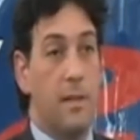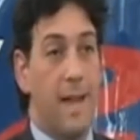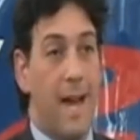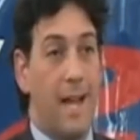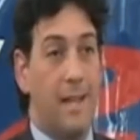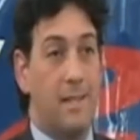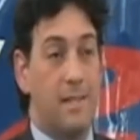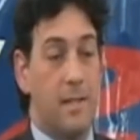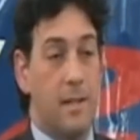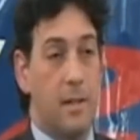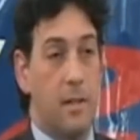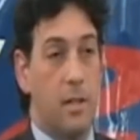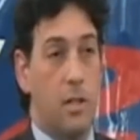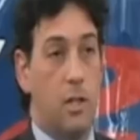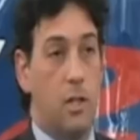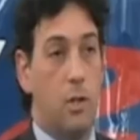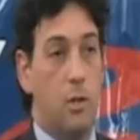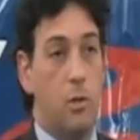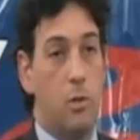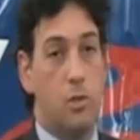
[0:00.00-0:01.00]
that's a
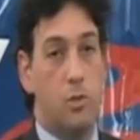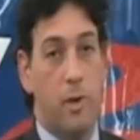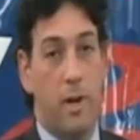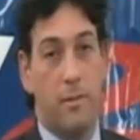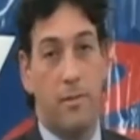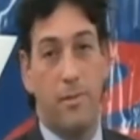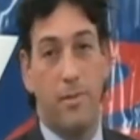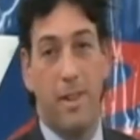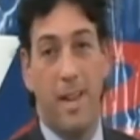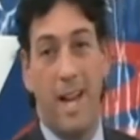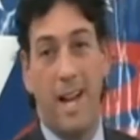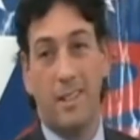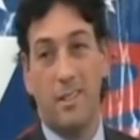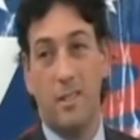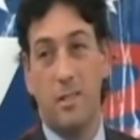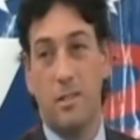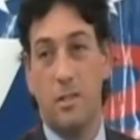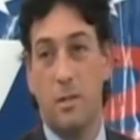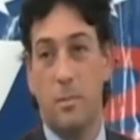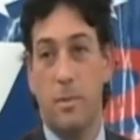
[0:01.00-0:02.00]
huge red flag
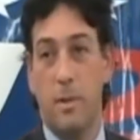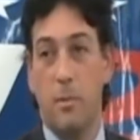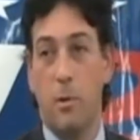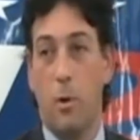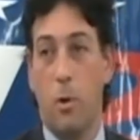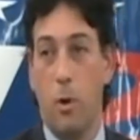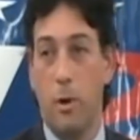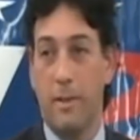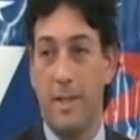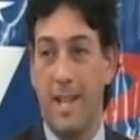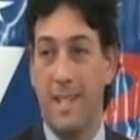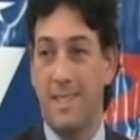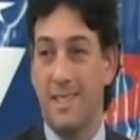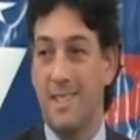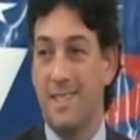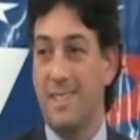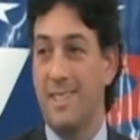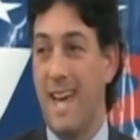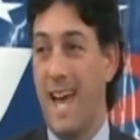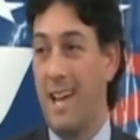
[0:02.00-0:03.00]
to the Supreme Court. That's
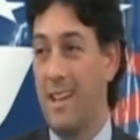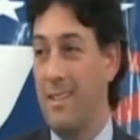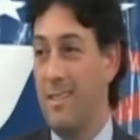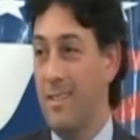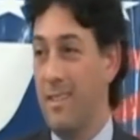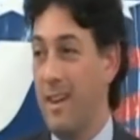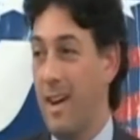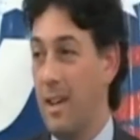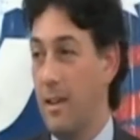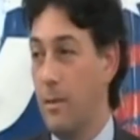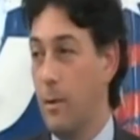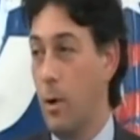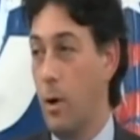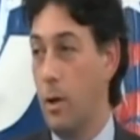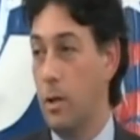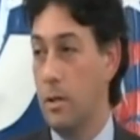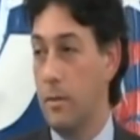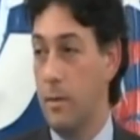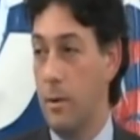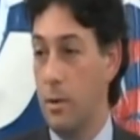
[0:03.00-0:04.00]
exactly the kind of
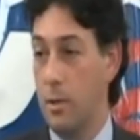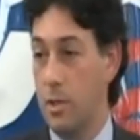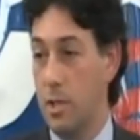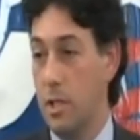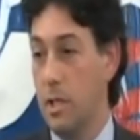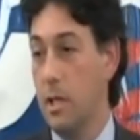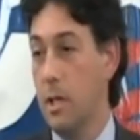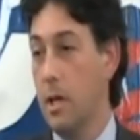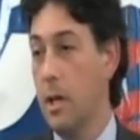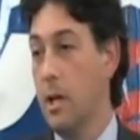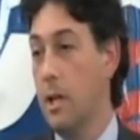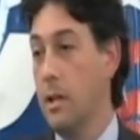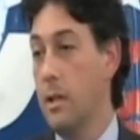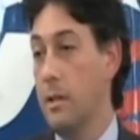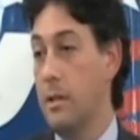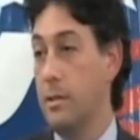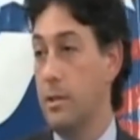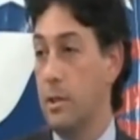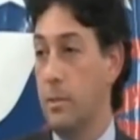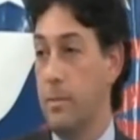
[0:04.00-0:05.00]
controversy
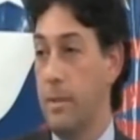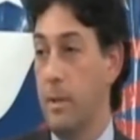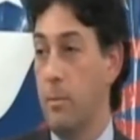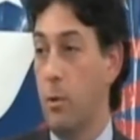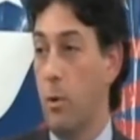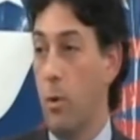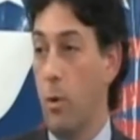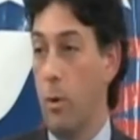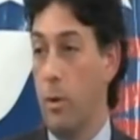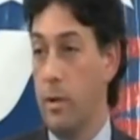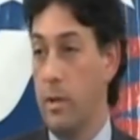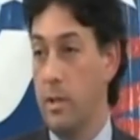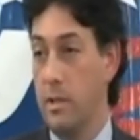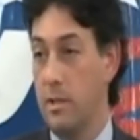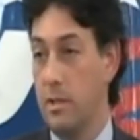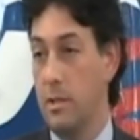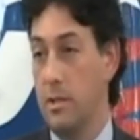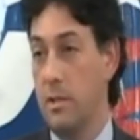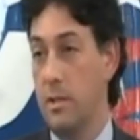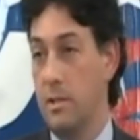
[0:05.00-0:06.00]
that the Supreme Court
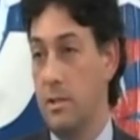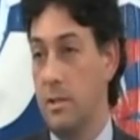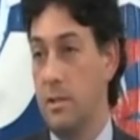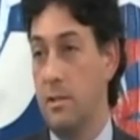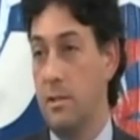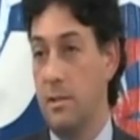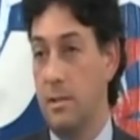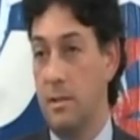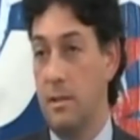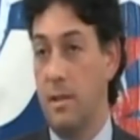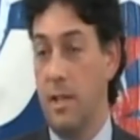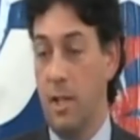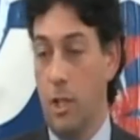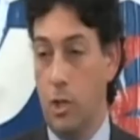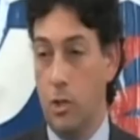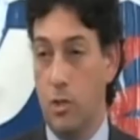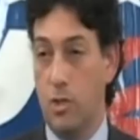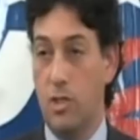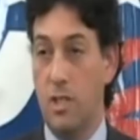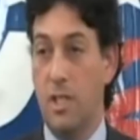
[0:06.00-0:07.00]
is, is
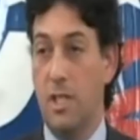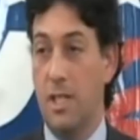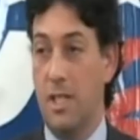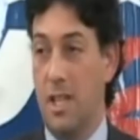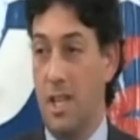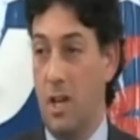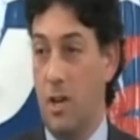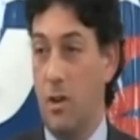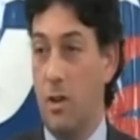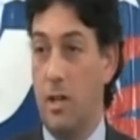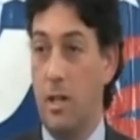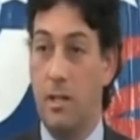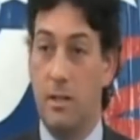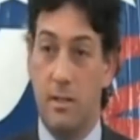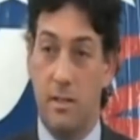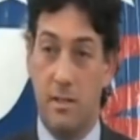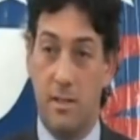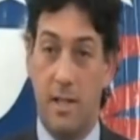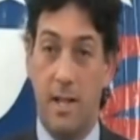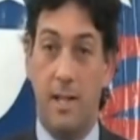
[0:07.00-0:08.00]
interested in hearing and
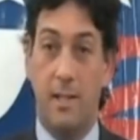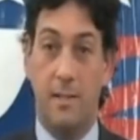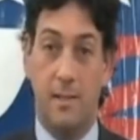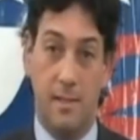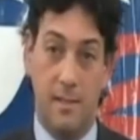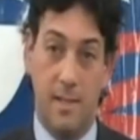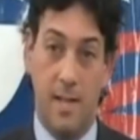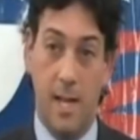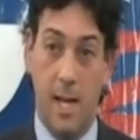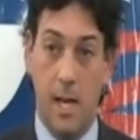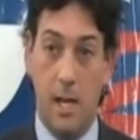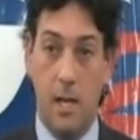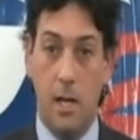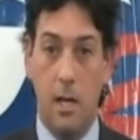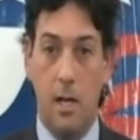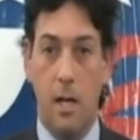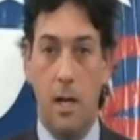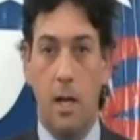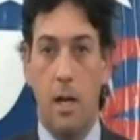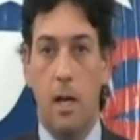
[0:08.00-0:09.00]
designed to take.
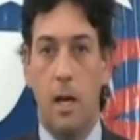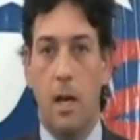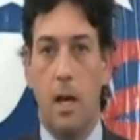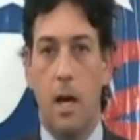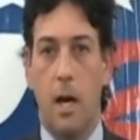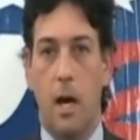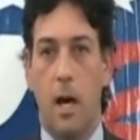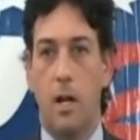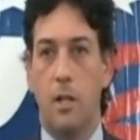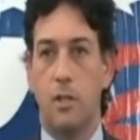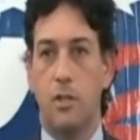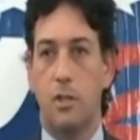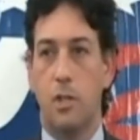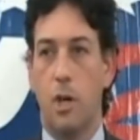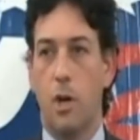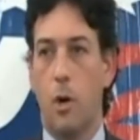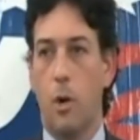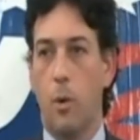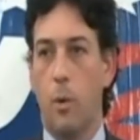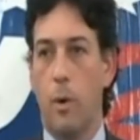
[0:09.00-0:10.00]
Uh,
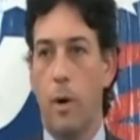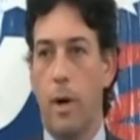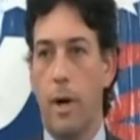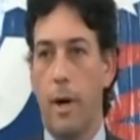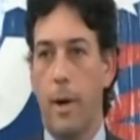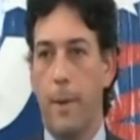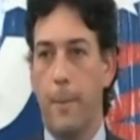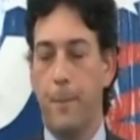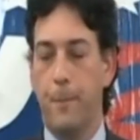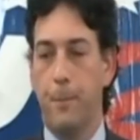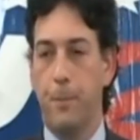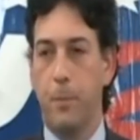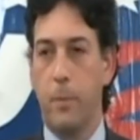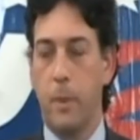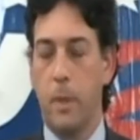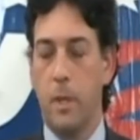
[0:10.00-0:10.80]
so, um,